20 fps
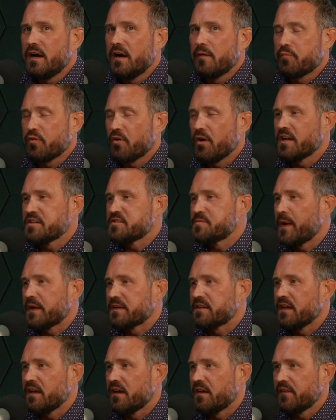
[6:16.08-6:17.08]

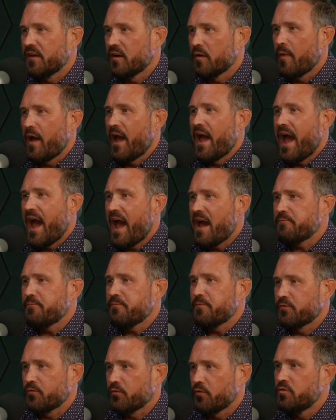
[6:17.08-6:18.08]
prospecting on their
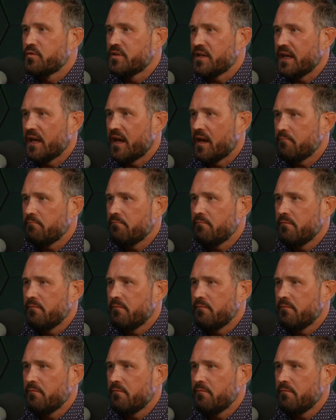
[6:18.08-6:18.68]
behalf through DM.